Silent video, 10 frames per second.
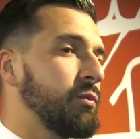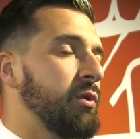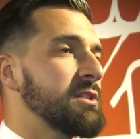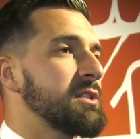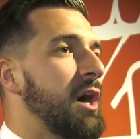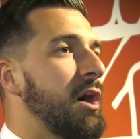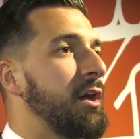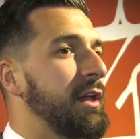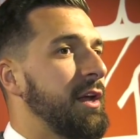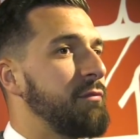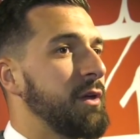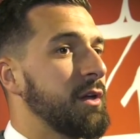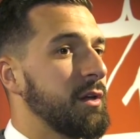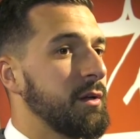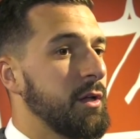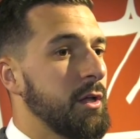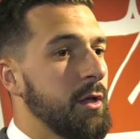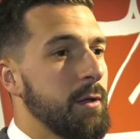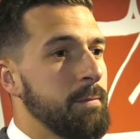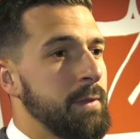was hard, and I think
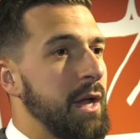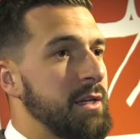yeah,